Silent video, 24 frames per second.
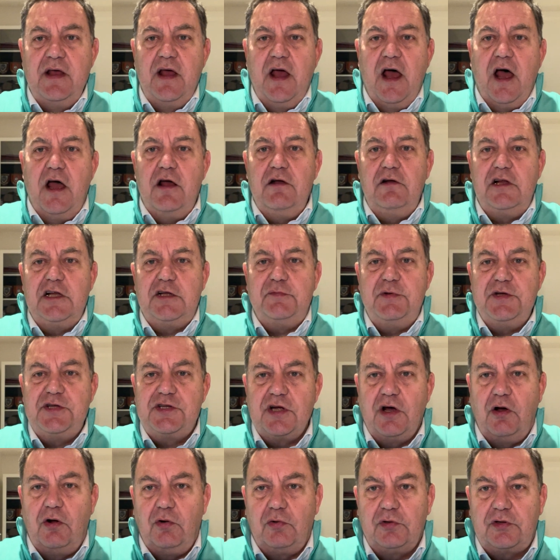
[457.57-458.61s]
only to be
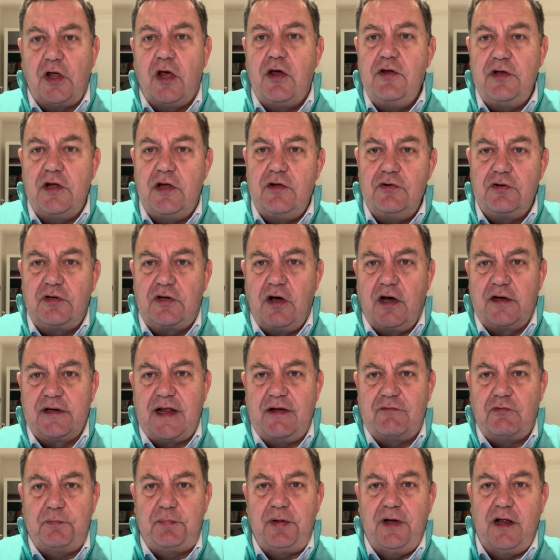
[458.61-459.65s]
told, oh no, you can't
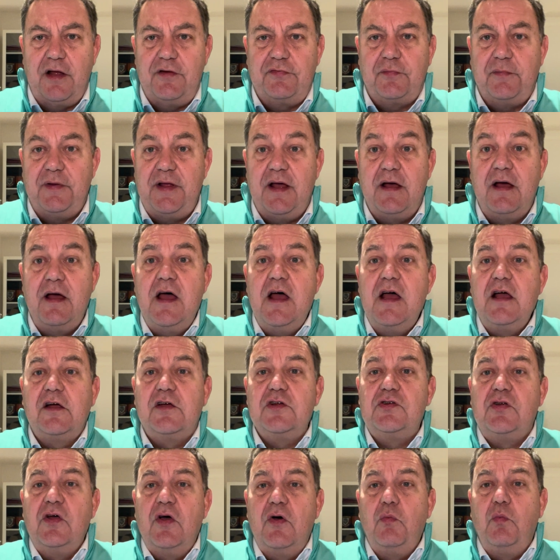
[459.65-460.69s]
have a pillow from here
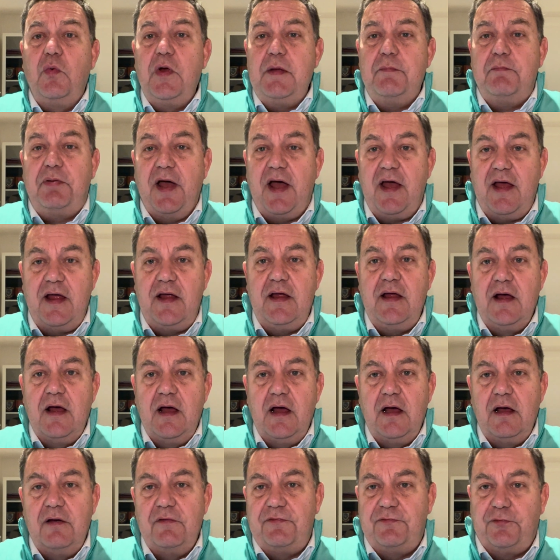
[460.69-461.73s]
because we pay
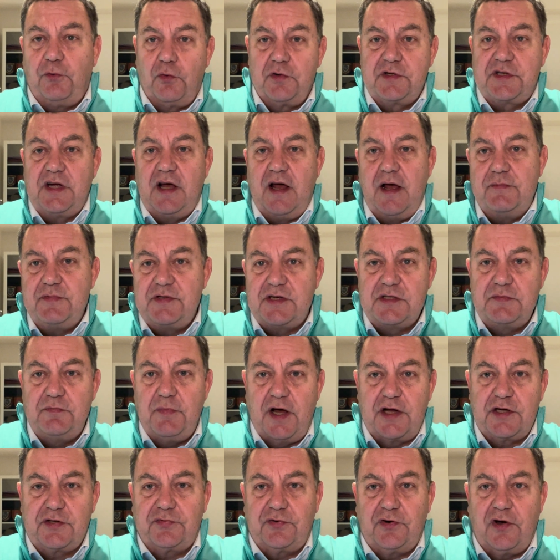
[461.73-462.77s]
4 times as
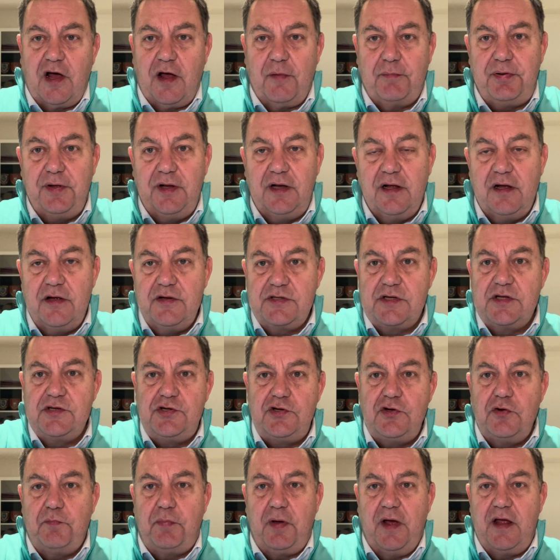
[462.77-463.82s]
much for our pillows as
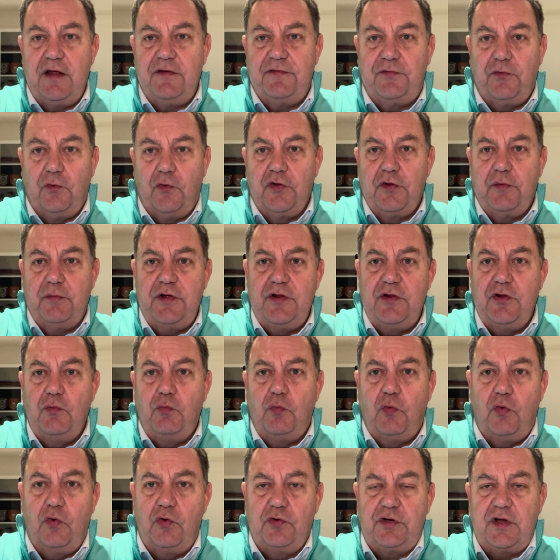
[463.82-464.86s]
you pay for them in the
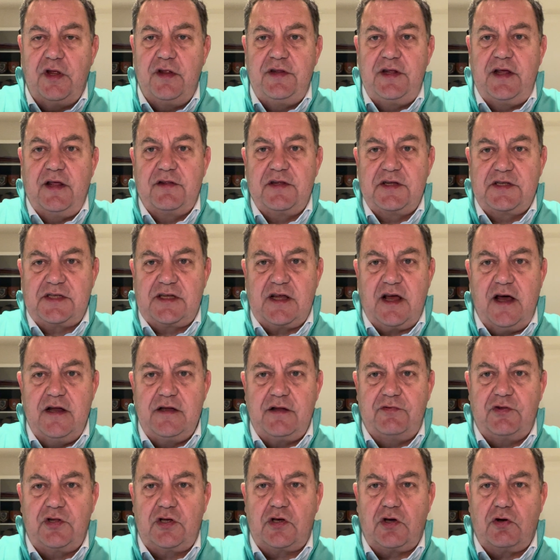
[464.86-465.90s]
ward the other side
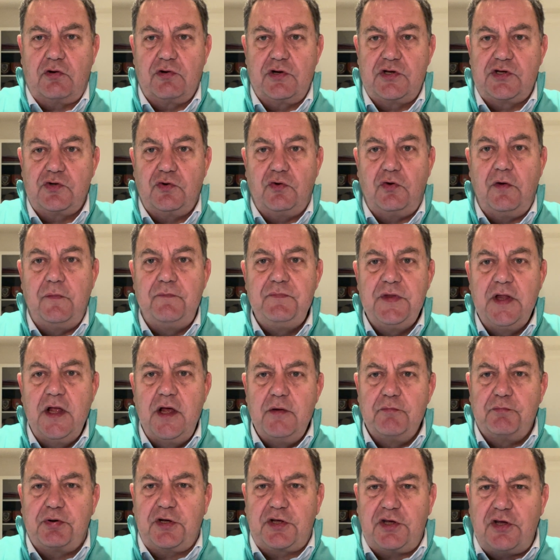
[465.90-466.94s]
of the corridor.
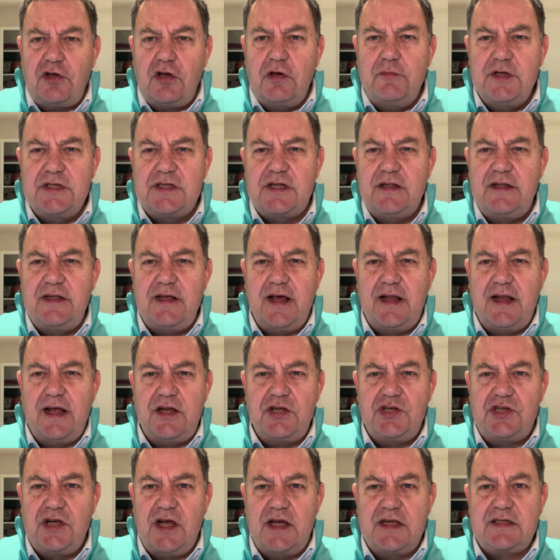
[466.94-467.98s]
Procurement in the
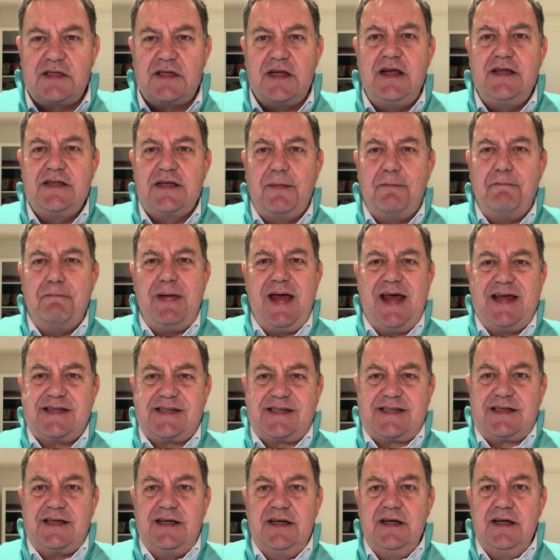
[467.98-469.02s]
NHS is a
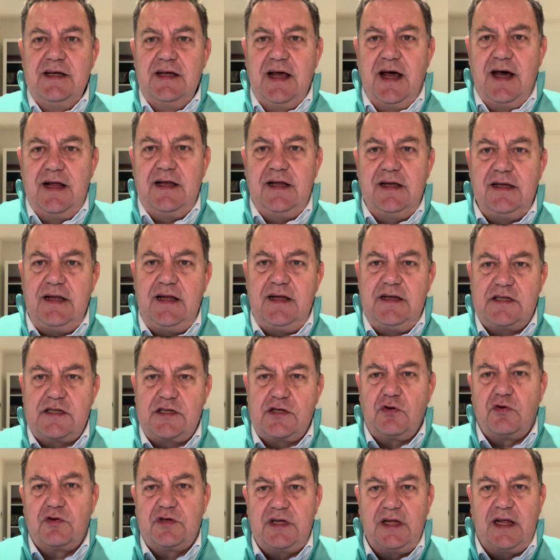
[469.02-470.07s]
mess and it needs
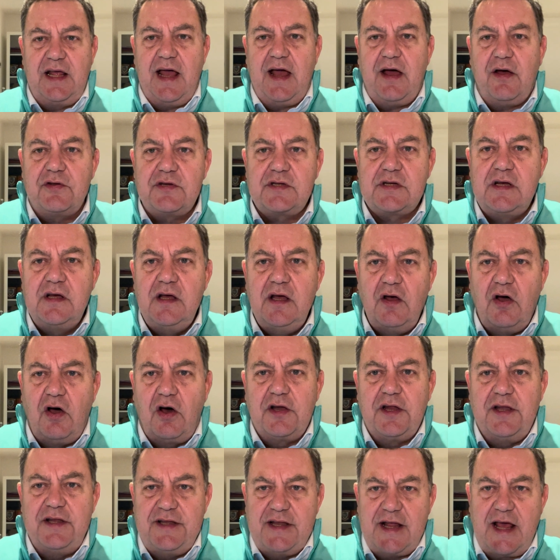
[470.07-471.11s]
sorting out on
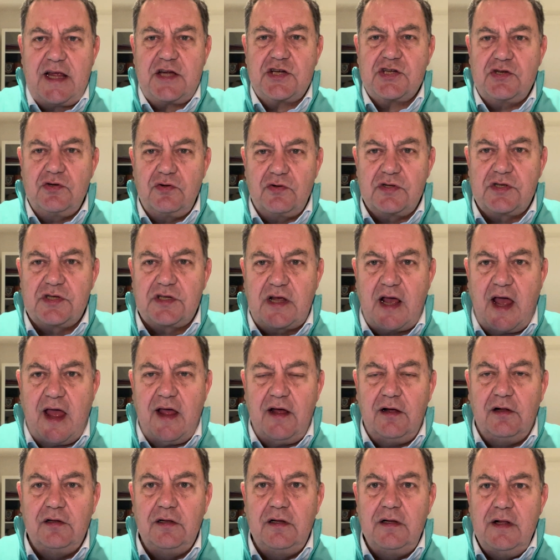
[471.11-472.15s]
a national
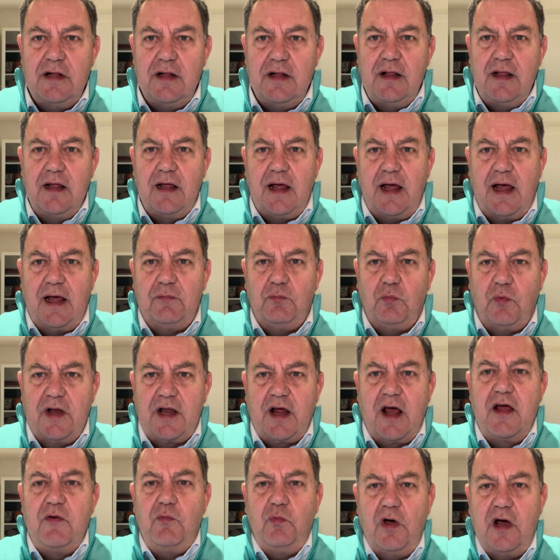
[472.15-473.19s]
scale. And when
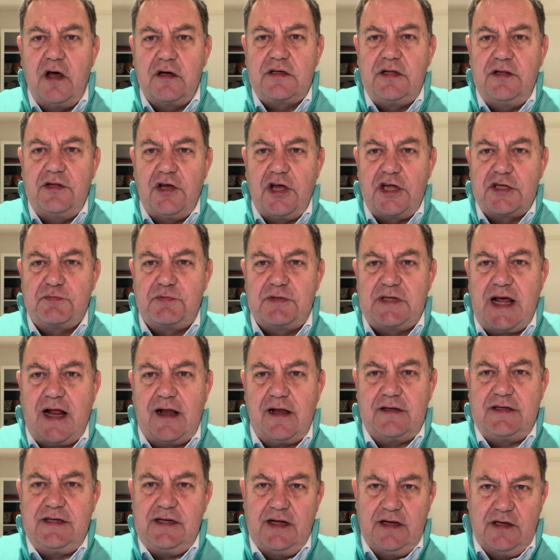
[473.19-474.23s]
I worked in the
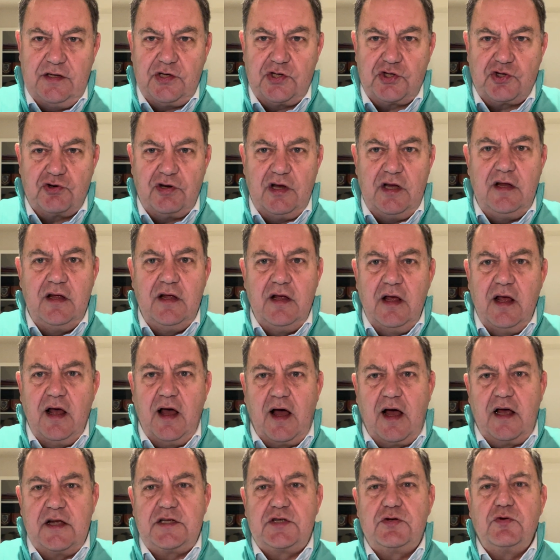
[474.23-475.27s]
hospitality industry,
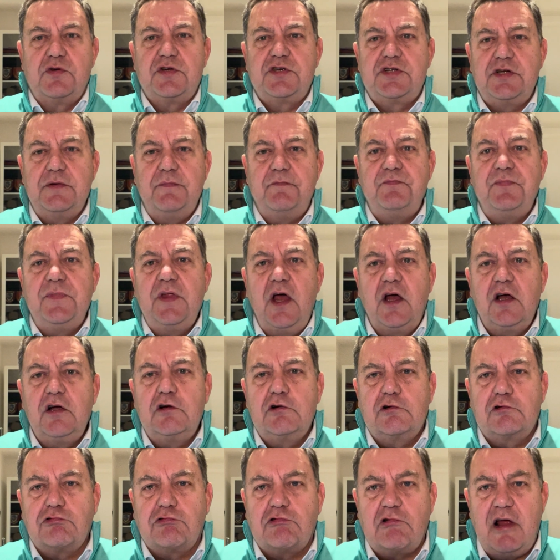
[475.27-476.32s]
I saw some
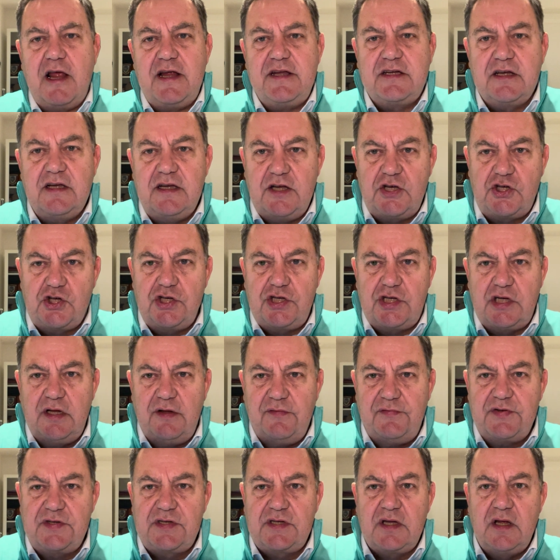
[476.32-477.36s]
great
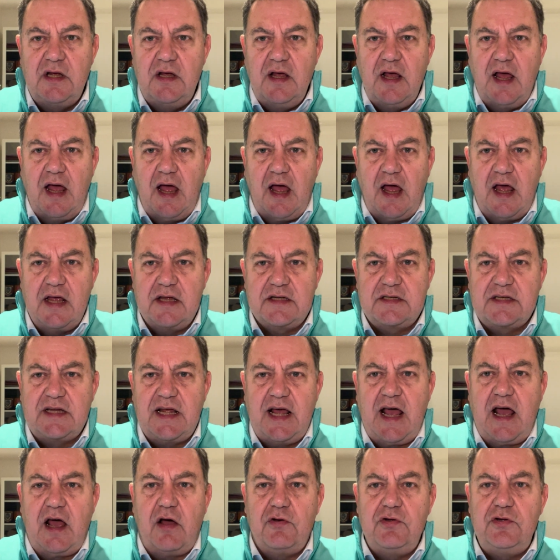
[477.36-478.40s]
initiatives as to
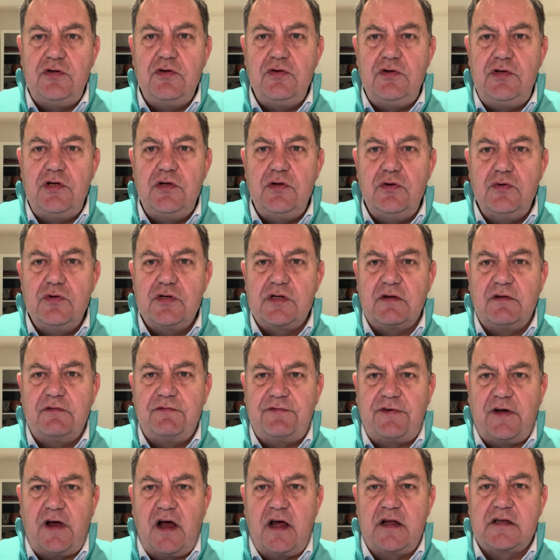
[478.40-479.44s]
how you use a
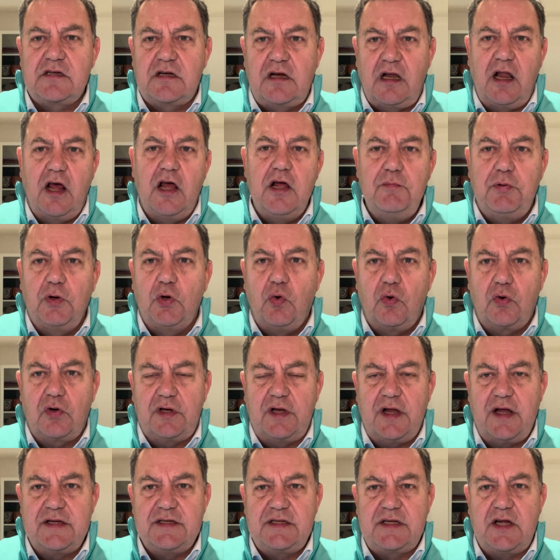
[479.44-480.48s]
vast global
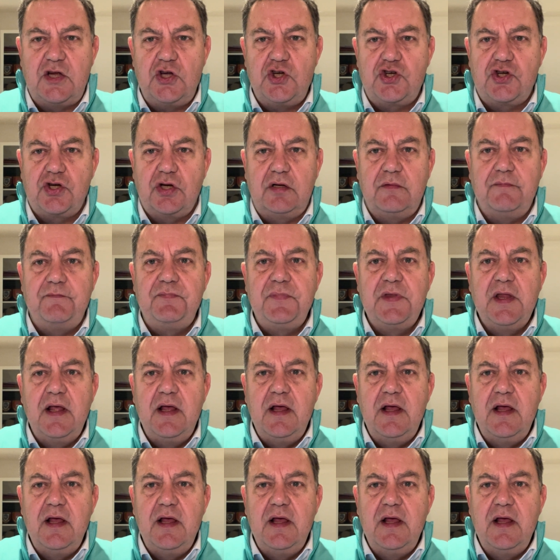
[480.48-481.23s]
organization,